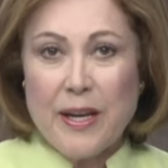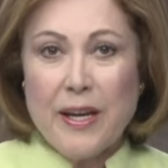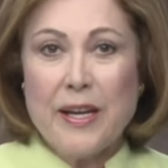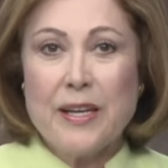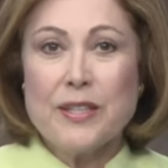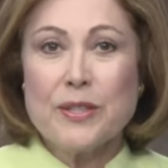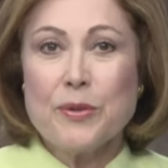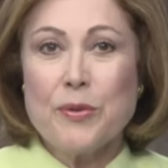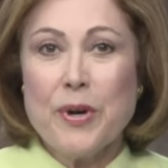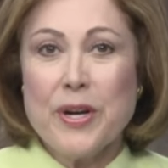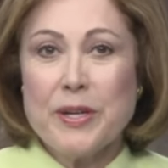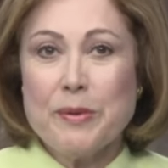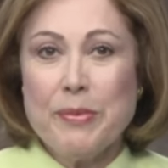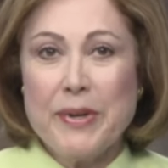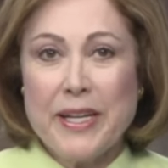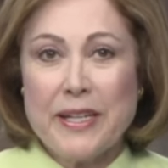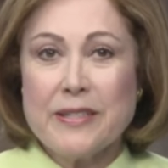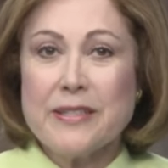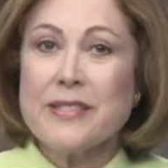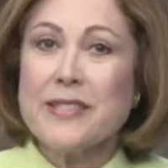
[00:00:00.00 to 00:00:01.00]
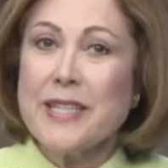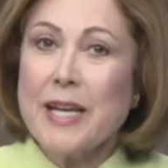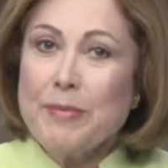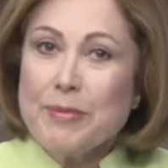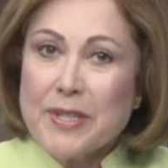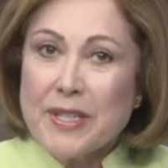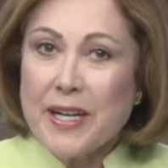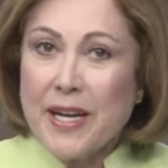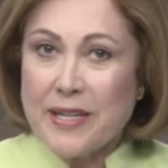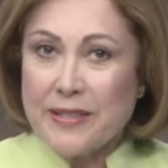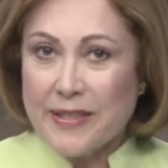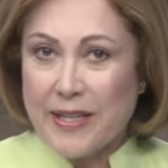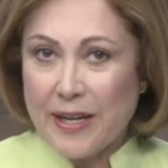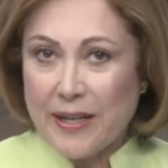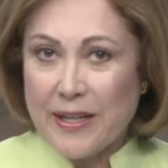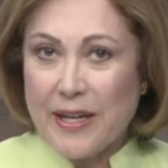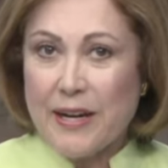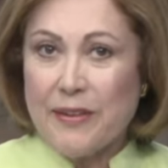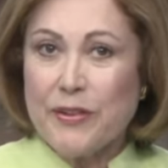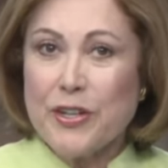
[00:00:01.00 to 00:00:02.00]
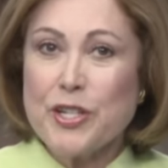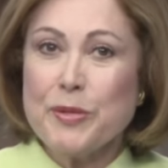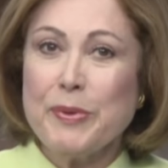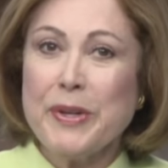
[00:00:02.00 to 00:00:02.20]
is going to be to subsidize that coverage